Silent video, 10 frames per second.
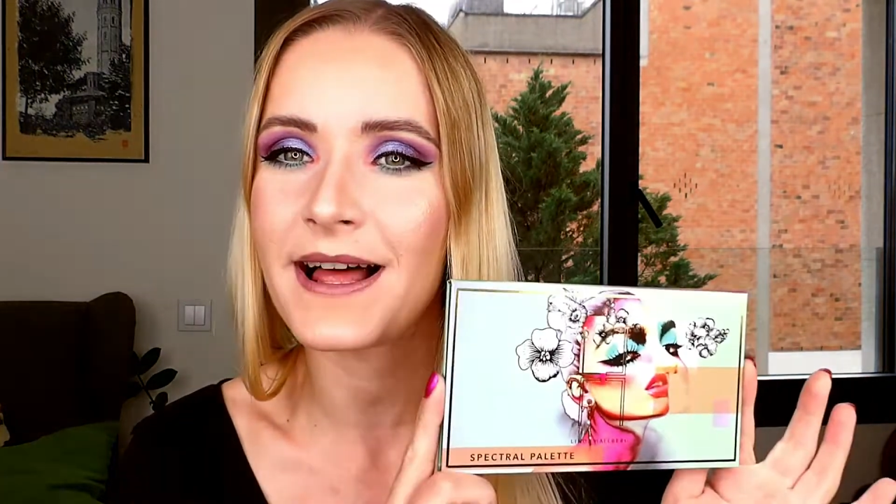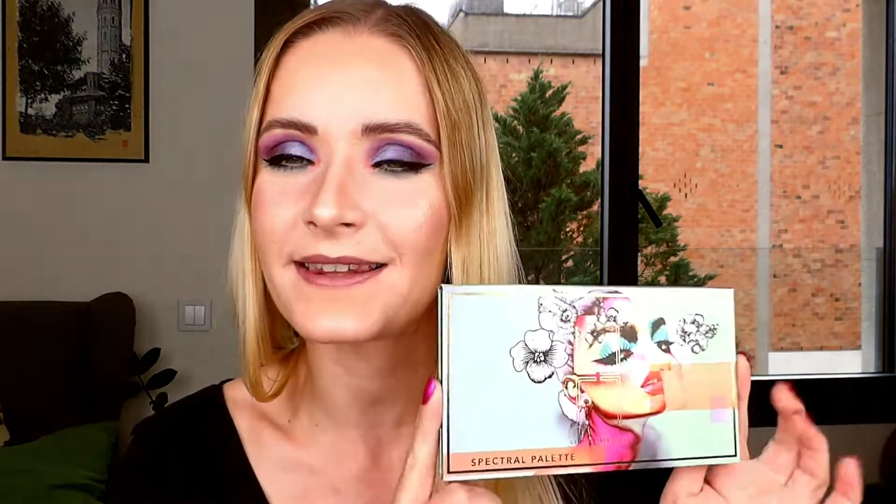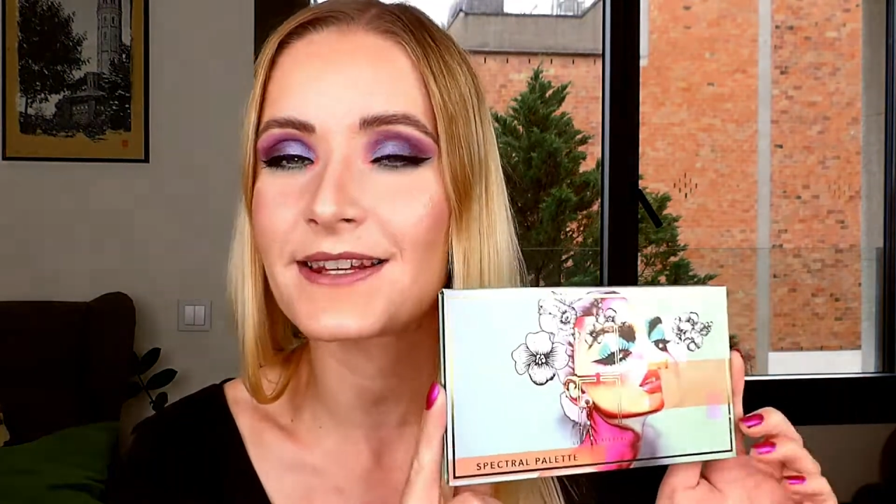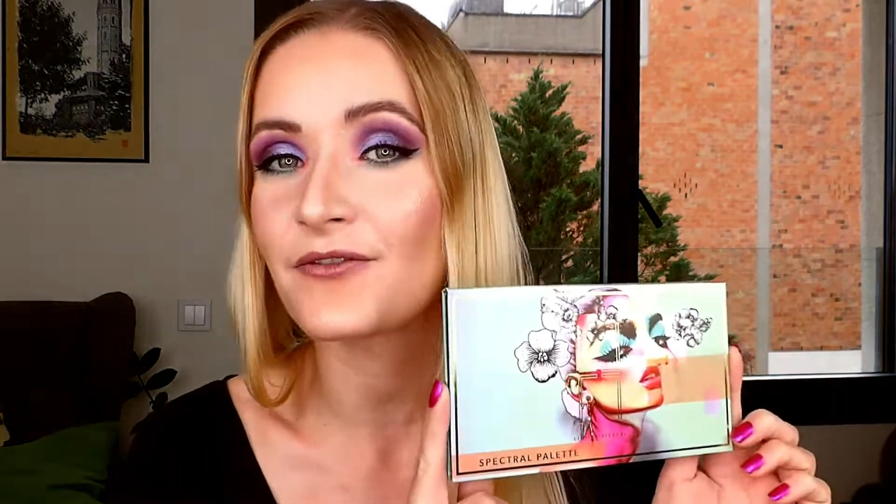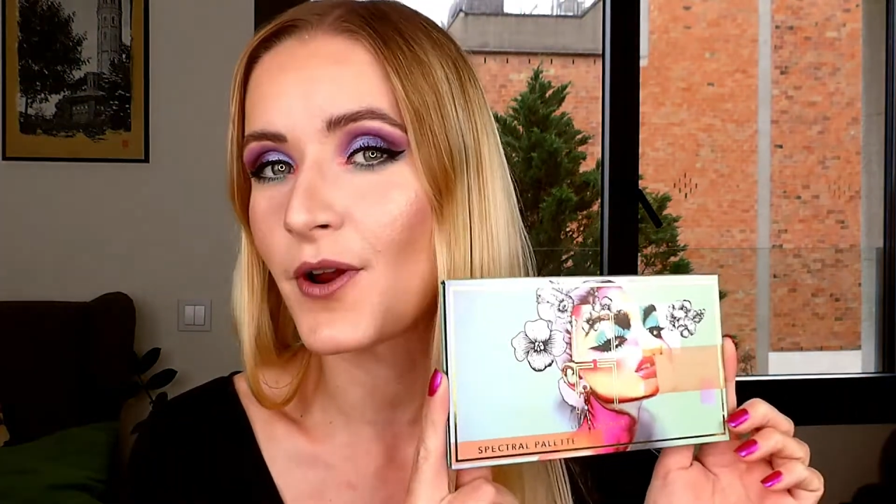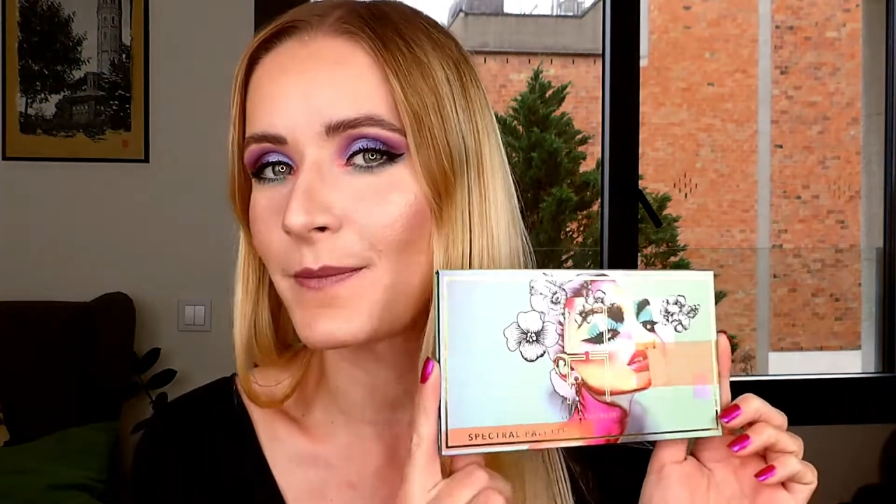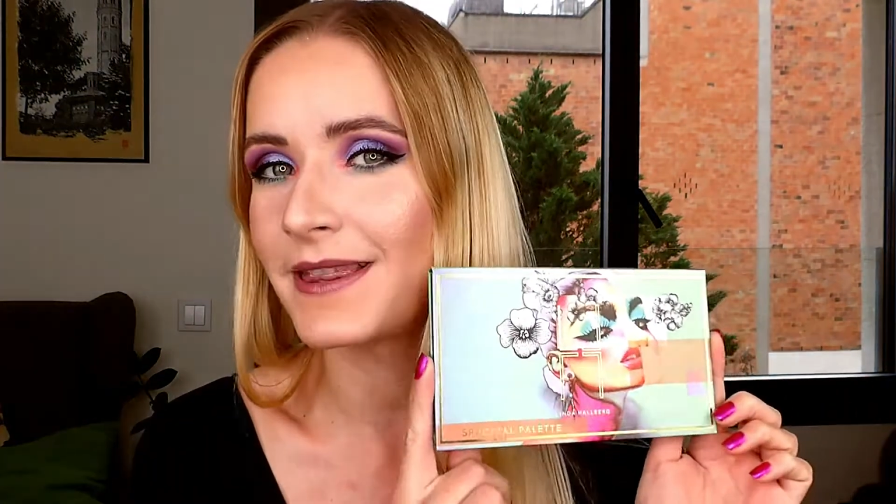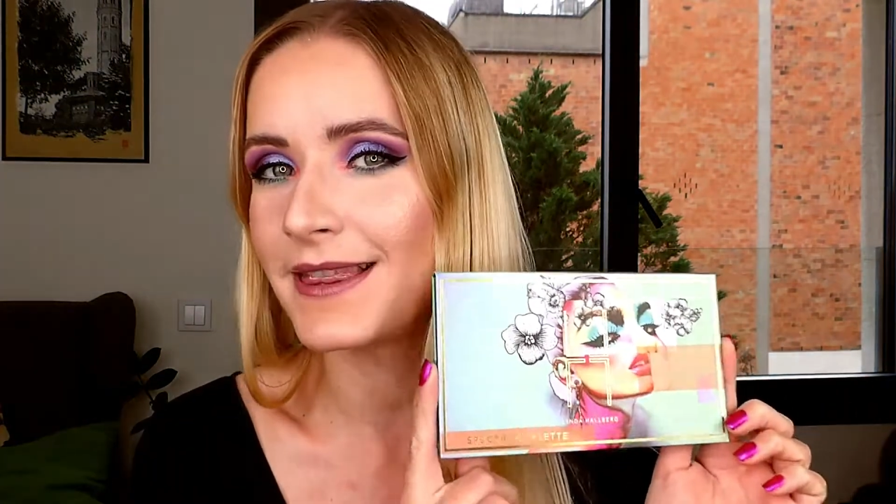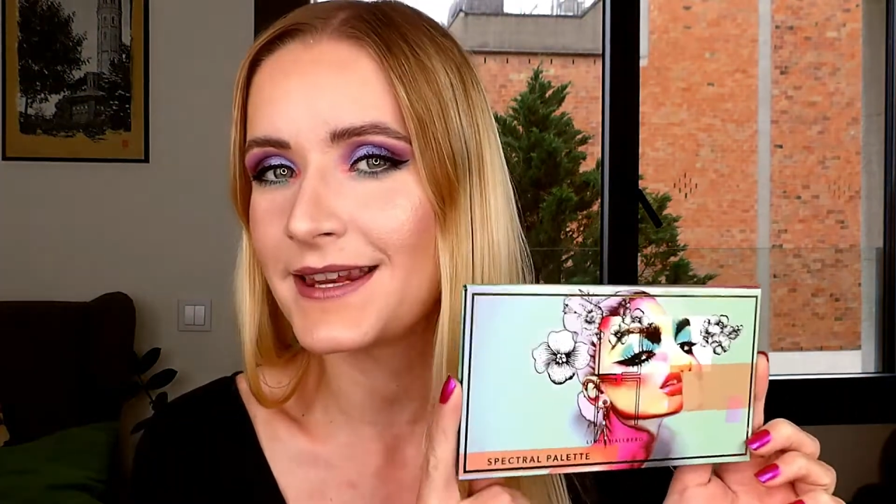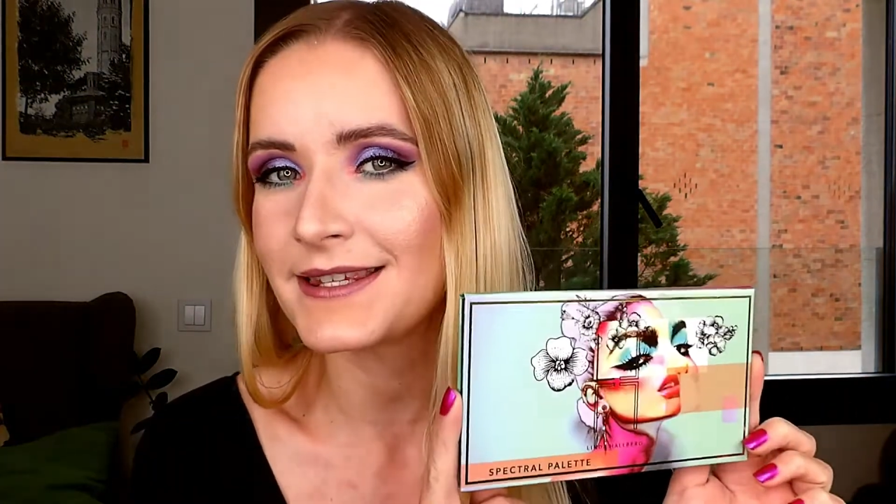palette from
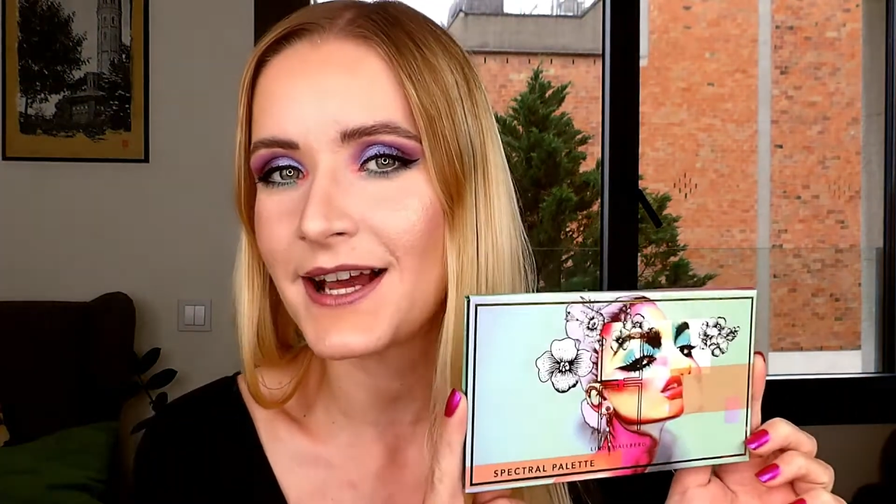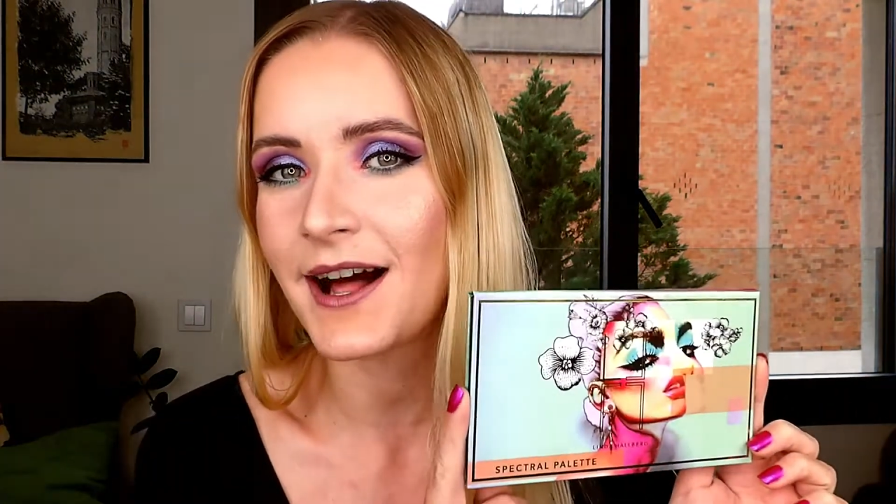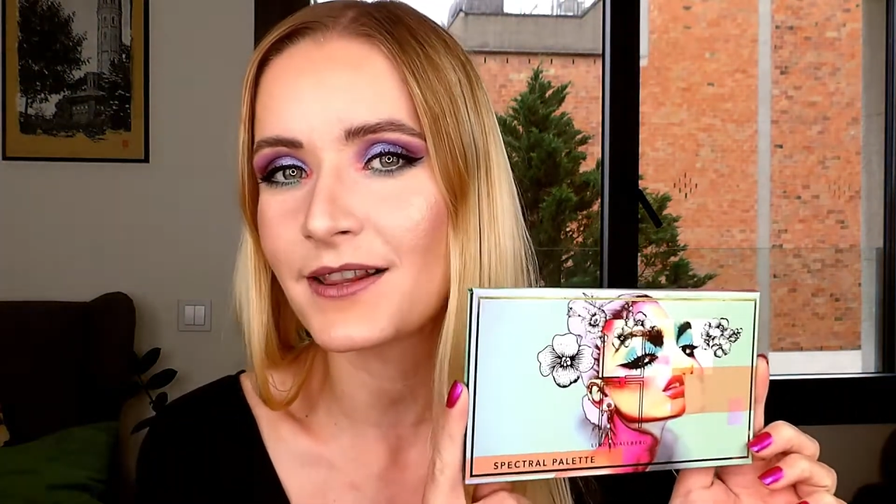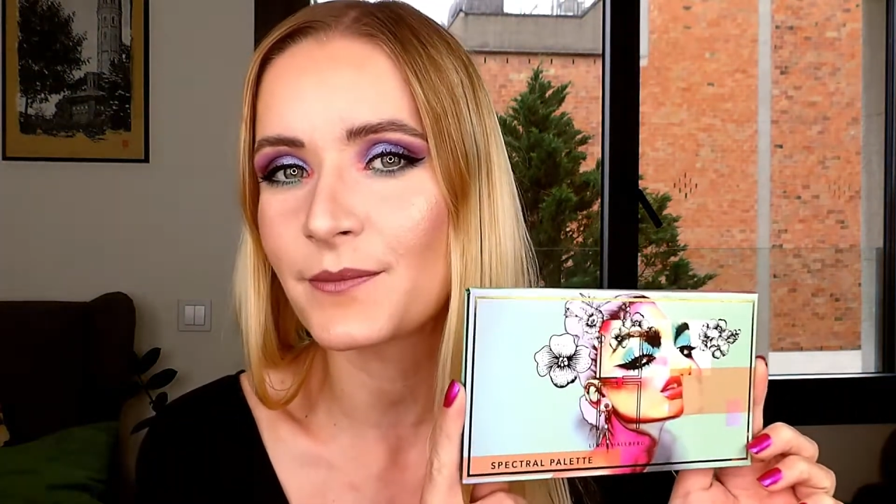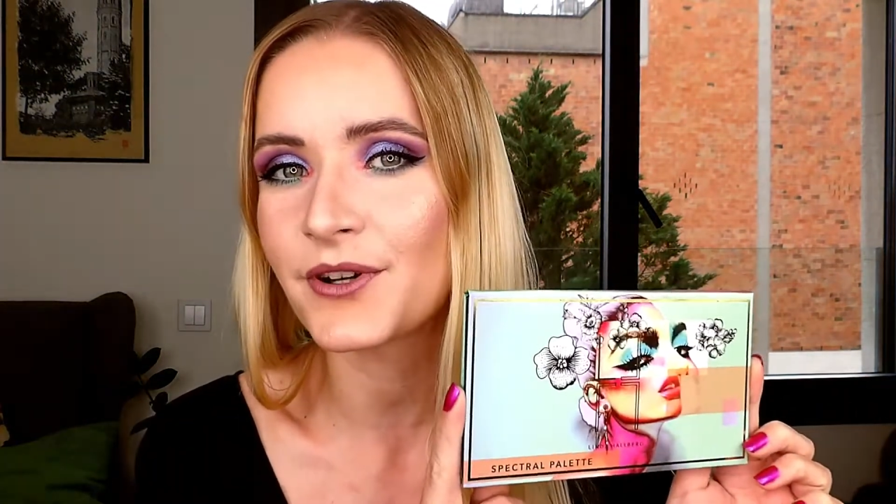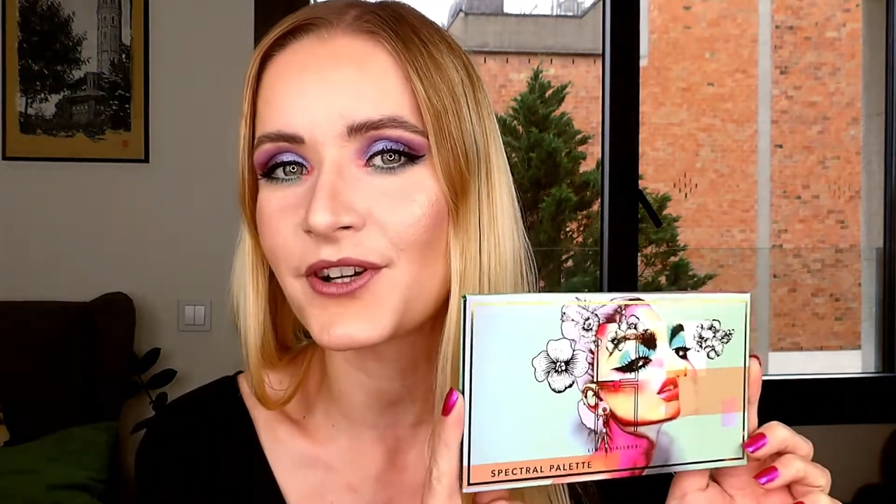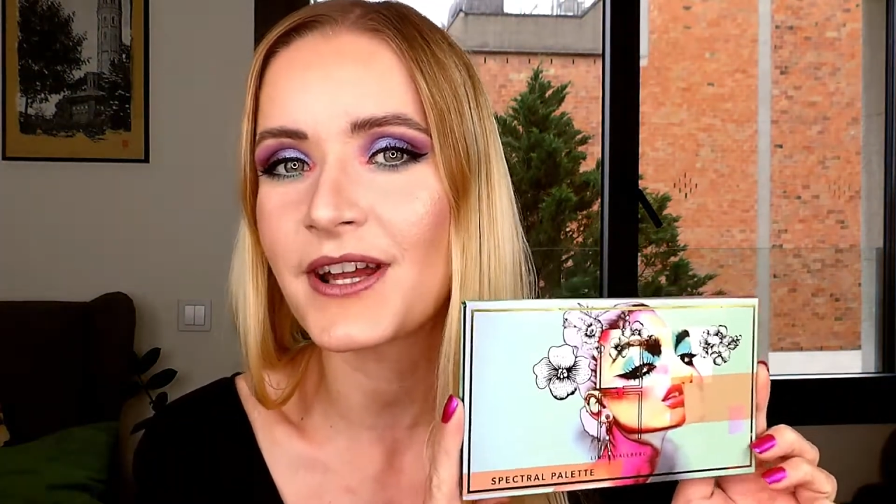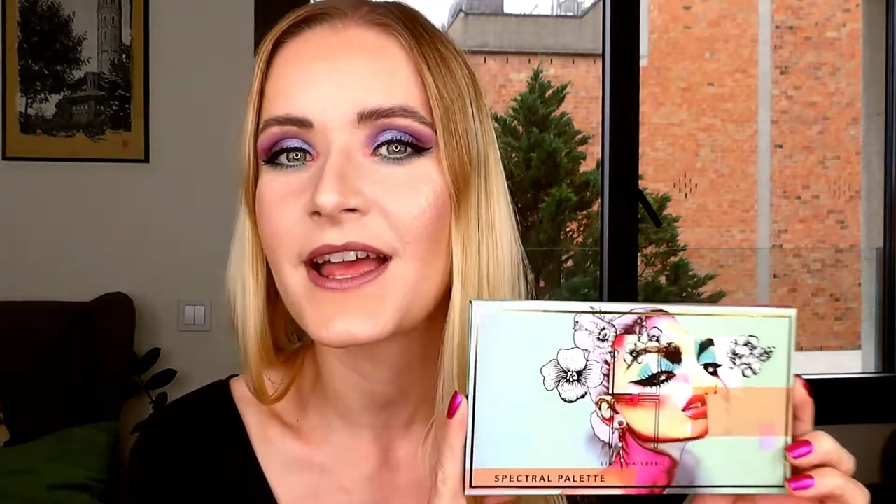Linda Hallberg.